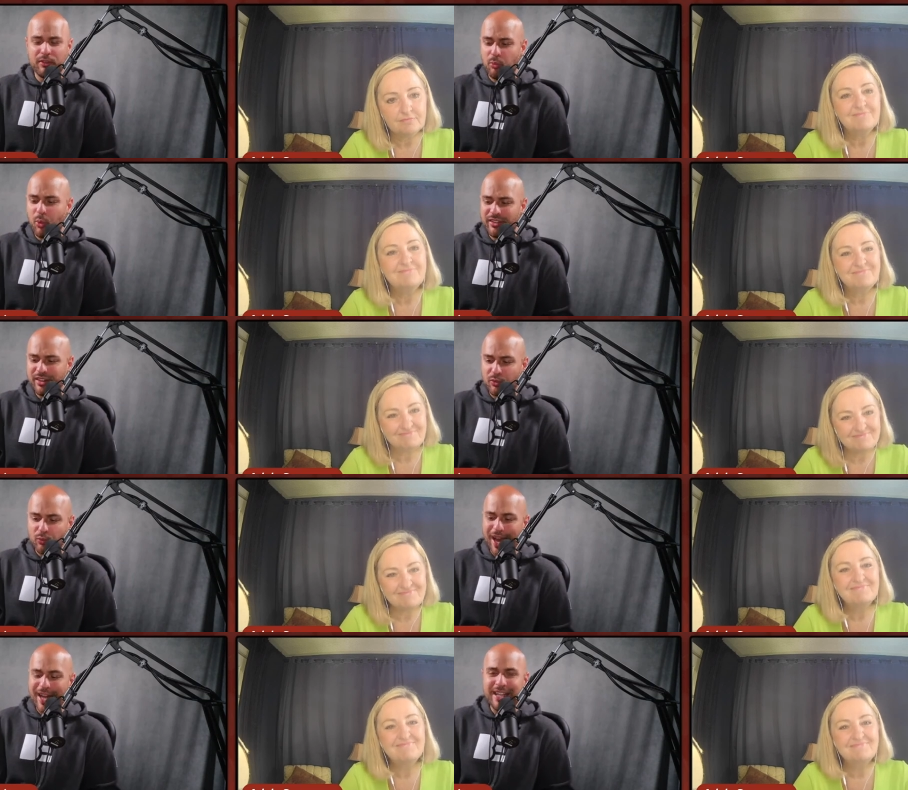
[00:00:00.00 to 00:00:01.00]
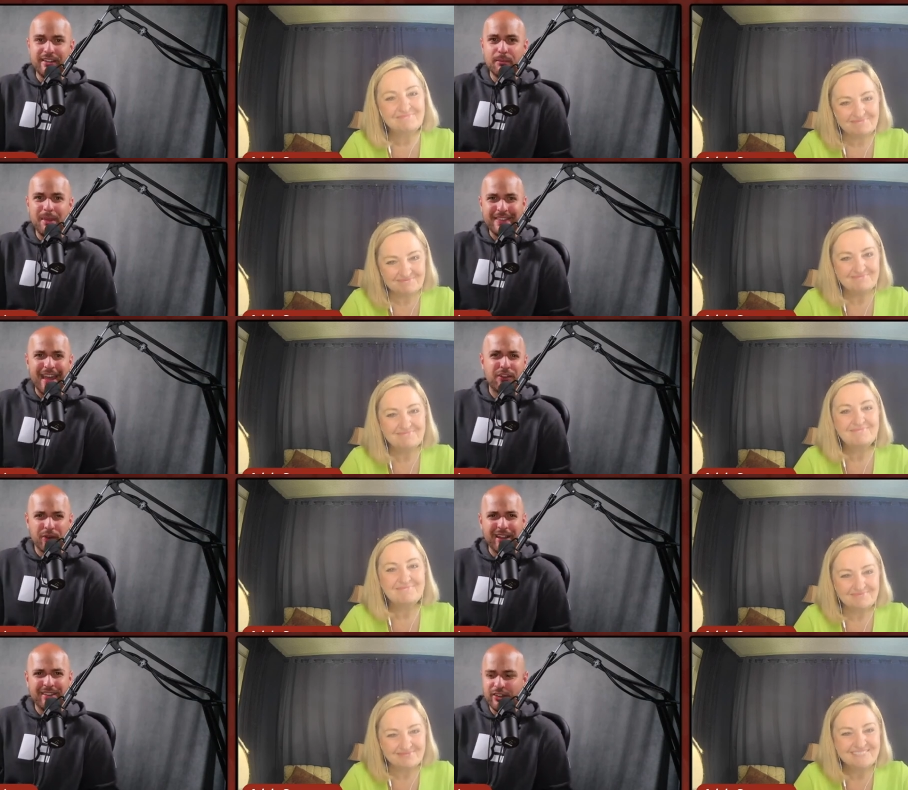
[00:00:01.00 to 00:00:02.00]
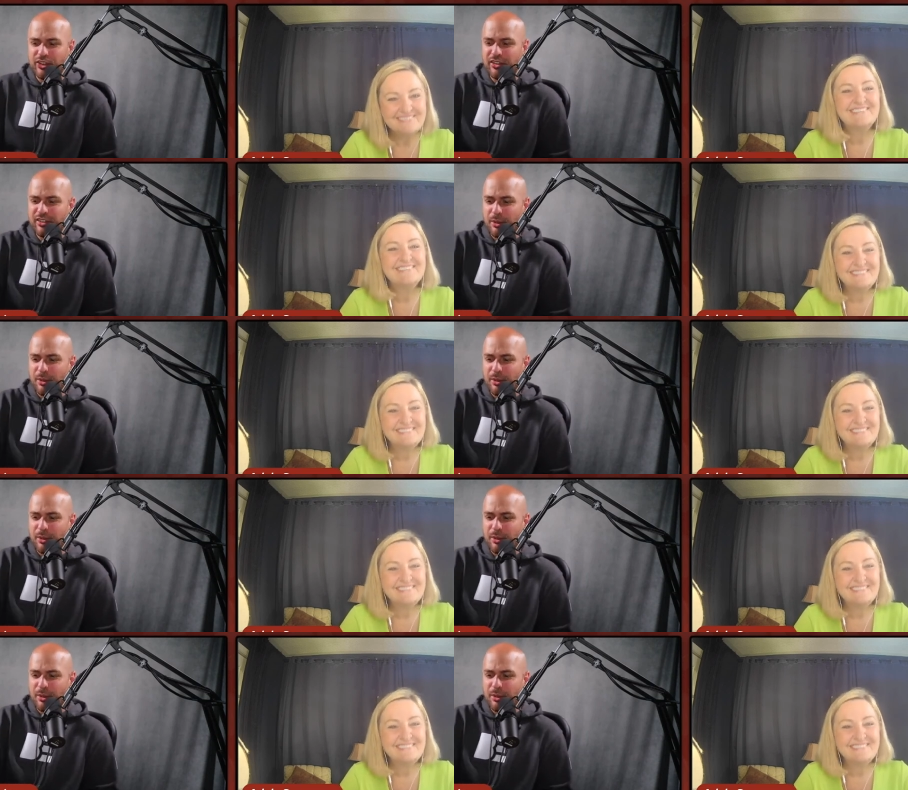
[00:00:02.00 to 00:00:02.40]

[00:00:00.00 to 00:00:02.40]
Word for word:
Speaker 1: wasn't ready to make that transition because I was